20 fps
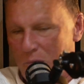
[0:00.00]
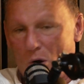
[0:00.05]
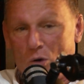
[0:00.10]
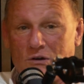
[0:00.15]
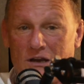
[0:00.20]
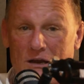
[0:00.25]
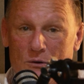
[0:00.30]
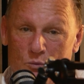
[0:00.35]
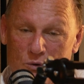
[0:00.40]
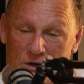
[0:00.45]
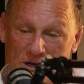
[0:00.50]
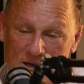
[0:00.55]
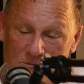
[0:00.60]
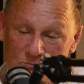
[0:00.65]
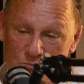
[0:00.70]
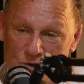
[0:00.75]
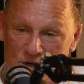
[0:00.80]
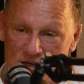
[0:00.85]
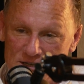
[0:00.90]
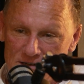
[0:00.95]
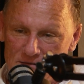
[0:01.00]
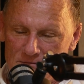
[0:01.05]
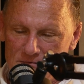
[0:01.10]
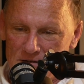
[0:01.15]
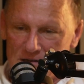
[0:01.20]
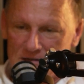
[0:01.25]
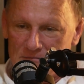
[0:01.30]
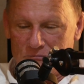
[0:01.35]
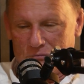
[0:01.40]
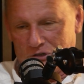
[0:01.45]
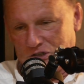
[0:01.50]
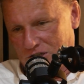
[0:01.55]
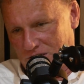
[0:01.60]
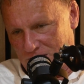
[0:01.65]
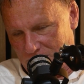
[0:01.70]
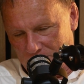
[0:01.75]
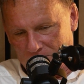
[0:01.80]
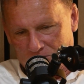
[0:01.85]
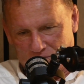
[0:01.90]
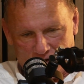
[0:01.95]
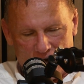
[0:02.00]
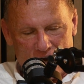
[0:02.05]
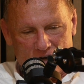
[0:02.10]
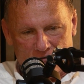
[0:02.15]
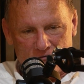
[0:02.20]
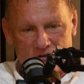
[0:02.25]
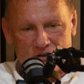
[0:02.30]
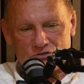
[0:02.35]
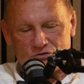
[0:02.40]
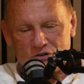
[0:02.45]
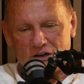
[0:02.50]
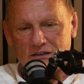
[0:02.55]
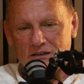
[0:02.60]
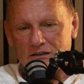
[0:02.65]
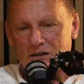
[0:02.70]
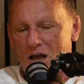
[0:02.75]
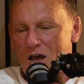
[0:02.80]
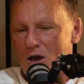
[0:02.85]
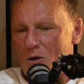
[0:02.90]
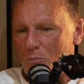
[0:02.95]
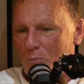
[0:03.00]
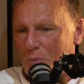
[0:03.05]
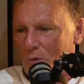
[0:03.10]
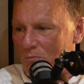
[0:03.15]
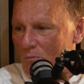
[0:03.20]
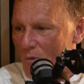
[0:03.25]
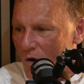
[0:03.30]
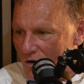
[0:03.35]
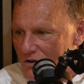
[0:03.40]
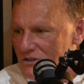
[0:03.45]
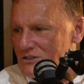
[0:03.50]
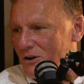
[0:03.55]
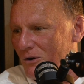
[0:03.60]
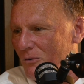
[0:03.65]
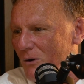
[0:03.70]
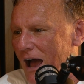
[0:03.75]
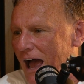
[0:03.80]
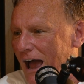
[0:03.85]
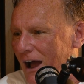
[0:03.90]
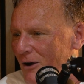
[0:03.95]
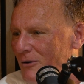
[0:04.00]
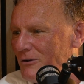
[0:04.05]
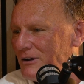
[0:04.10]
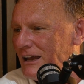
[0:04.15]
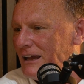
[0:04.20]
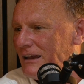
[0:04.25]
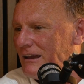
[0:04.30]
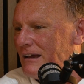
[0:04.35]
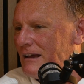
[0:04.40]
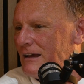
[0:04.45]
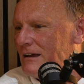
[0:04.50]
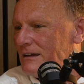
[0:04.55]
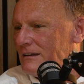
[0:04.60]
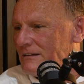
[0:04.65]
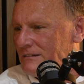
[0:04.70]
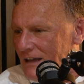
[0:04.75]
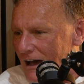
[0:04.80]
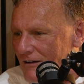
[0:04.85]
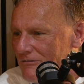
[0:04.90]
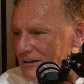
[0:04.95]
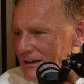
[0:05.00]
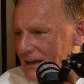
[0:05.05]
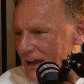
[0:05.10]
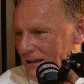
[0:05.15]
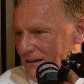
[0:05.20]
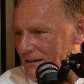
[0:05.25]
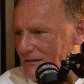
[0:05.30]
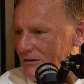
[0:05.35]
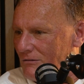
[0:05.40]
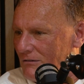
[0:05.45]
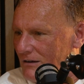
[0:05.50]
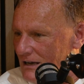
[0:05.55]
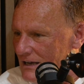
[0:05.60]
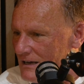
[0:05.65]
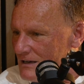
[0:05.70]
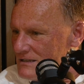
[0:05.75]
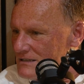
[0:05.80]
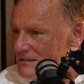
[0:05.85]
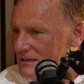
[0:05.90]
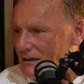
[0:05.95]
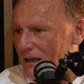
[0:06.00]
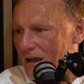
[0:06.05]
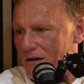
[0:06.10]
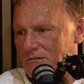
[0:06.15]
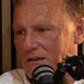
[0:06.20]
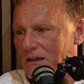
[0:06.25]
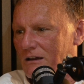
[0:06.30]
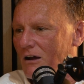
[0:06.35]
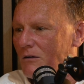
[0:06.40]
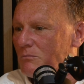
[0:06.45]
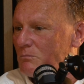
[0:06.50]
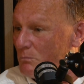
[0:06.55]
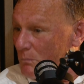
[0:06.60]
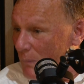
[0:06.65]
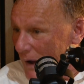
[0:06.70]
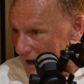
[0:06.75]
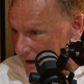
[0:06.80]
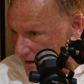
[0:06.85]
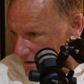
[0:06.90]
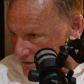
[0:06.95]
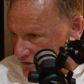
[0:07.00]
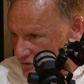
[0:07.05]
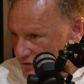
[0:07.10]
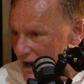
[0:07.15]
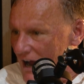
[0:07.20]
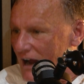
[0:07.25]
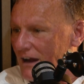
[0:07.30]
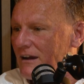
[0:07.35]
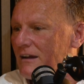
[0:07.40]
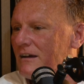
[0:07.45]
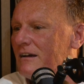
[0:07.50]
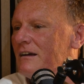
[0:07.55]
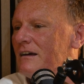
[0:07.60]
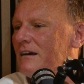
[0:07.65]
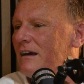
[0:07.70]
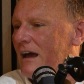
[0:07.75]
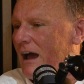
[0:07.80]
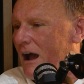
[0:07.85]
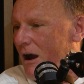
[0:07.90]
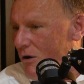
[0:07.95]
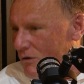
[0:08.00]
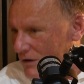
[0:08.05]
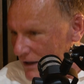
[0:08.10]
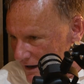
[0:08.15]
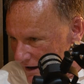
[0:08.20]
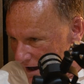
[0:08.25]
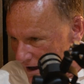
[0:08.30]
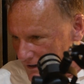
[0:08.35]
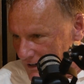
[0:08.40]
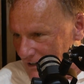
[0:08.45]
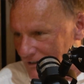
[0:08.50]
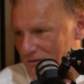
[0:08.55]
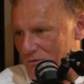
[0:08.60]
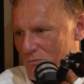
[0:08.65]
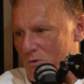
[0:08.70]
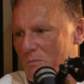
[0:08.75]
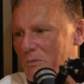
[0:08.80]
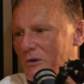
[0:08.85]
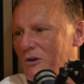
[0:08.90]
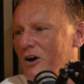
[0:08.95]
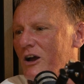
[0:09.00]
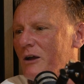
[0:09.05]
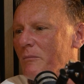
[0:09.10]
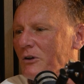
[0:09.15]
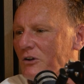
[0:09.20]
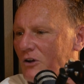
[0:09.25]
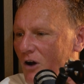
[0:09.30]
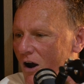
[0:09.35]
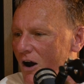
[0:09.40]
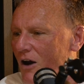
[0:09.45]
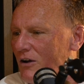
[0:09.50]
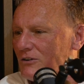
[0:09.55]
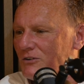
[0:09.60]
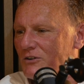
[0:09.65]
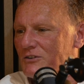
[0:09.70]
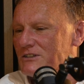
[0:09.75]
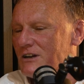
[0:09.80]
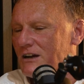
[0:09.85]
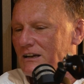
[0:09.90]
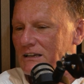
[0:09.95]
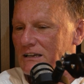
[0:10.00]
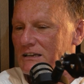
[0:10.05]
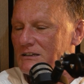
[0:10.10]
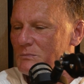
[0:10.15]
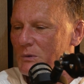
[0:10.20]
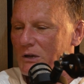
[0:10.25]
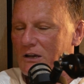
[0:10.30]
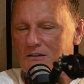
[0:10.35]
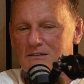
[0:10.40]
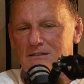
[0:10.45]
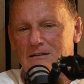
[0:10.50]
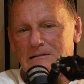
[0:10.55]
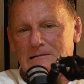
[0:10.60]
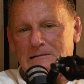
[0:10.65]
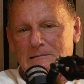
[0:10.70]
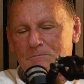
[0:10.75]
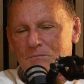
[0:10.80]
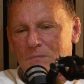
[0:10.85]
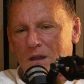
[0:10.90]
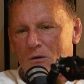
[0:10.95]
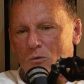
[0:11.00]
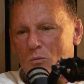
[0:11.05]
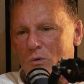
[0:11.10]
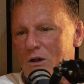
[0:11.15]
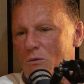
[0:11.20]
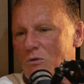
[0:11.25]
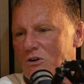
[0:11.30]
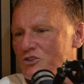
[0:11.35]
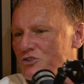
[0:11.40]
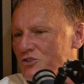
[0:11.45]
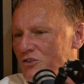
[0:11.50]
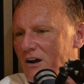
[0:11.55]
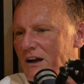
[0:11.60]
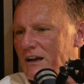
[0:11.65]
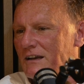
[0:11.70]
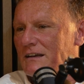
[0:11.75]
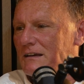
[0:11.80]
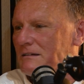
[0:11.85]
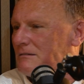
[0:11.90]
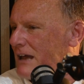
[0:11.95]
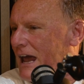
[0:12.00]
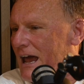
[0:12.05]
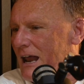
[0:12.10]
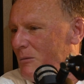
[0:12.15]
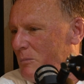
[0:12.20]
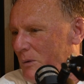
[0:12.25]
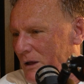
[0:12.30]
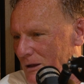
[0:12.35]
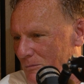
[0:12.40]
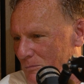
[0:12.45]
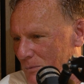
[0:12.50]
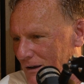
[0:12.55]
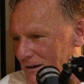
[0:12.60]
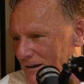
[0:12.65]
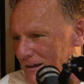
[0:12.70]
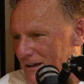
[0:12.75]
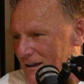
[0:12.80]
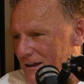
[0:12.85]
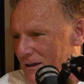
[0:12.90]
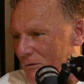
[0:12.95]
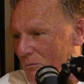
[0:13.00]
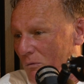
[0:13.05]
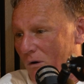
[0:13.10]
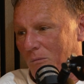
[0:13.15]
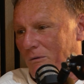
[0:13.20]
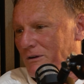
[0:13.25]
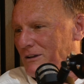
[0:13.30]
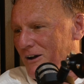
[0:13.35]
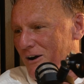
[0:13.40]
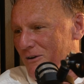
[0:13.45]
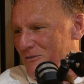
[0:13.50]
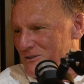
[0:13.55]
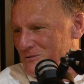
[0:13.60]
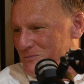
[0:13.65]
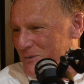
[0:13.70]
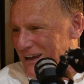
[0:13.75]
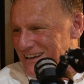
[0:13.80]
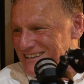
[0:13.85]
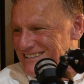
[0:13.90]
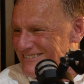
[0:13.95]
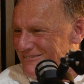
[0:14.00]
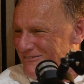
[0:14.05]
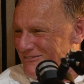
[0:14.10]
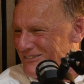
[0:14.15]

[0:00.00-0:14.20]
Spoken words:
both within prison, which is kind of restricted, but more so how they navigated the release and how they got back on track, how they got into employment, all of those kind of things. Because we were trying to tell people what we thought was best,